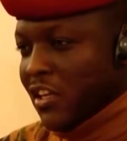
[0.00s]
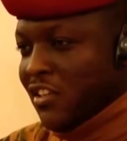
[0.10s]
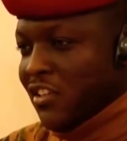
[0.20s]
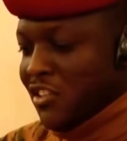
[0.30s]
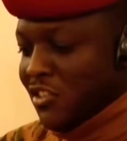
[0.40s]

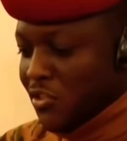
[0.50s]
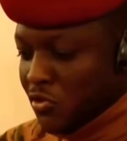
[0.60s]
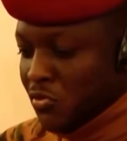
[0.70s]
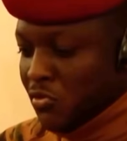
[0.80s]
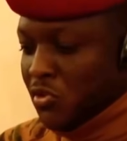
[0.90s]
not as a
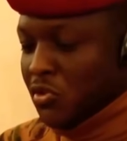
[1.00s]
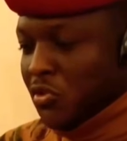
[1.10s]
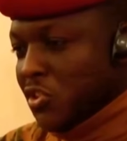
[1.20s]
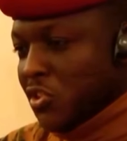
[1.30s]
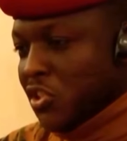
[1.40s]
lone soldier
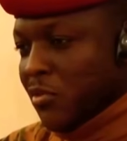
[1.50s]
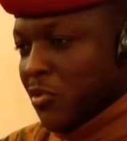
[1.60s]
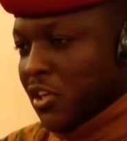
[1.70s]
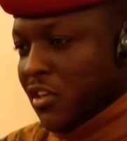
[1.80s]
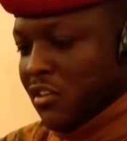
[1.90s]
of Burkina
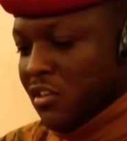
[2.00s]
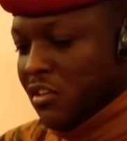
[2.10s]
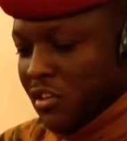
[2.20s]
Faso,